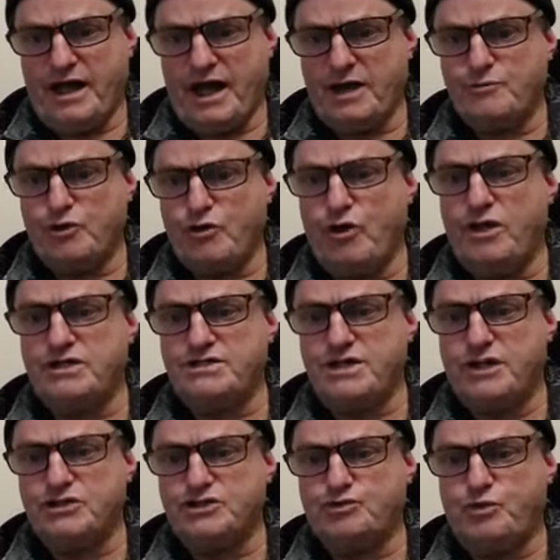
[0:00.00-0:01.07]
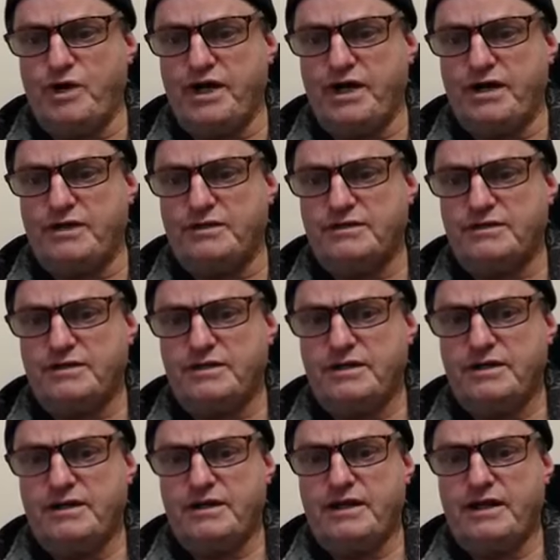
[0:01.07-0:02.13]
Amorites elsewhere
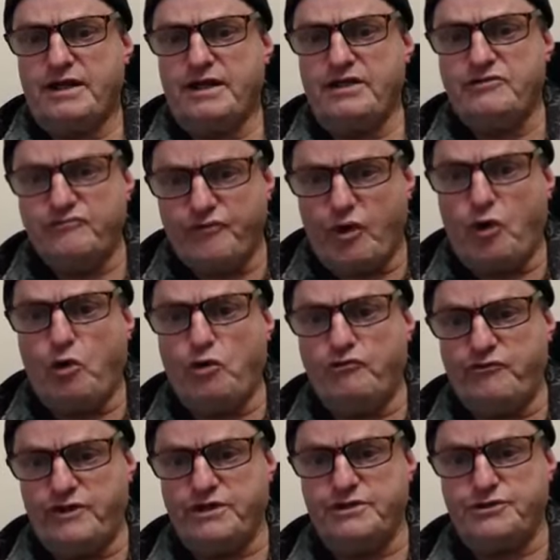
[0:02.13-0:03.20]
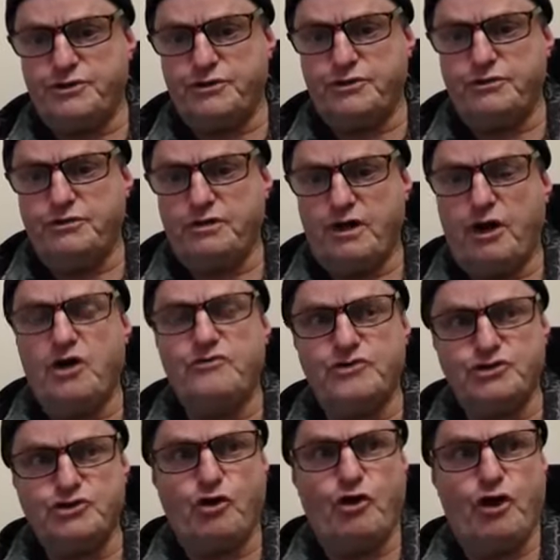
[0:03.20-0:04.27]
evolve into,
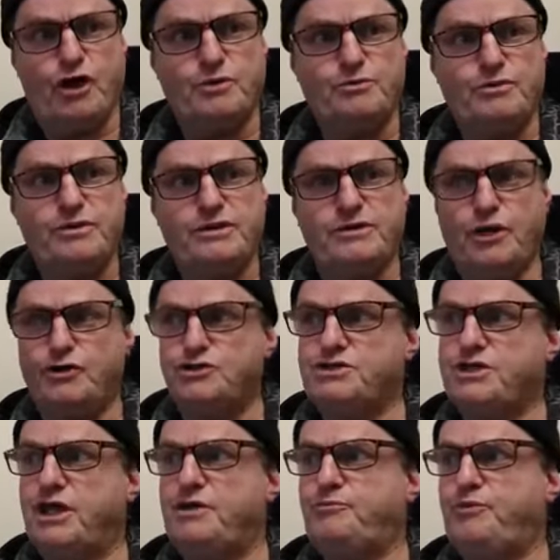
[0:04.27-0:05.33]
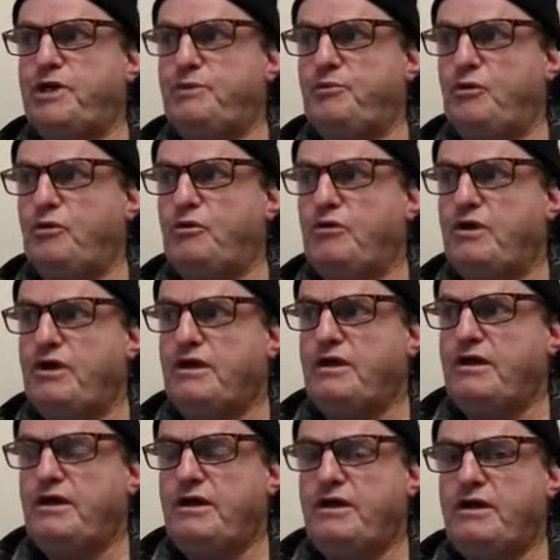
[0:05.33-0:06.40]
over time, those same people
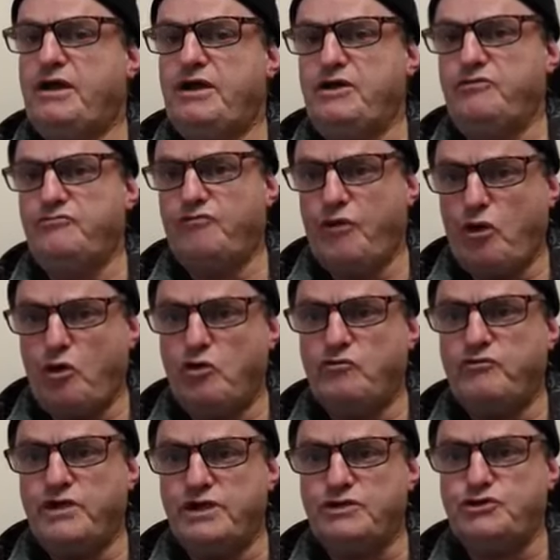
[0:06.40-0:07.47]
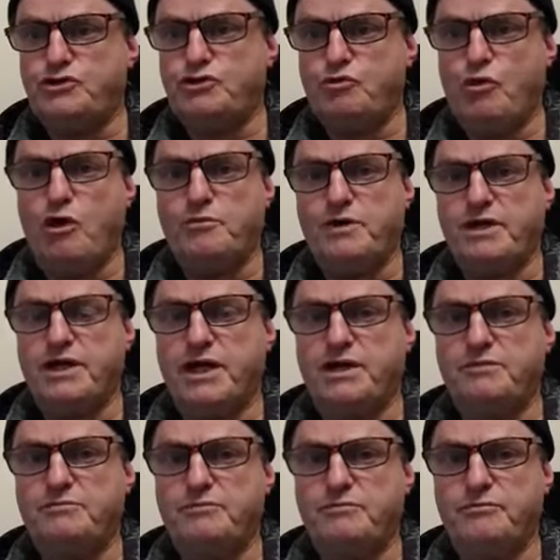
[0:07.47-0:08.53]
evolve into what
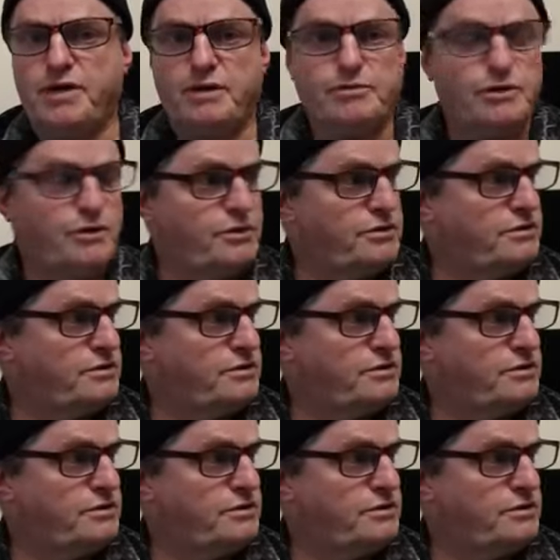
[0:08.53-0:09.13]
became Babylon.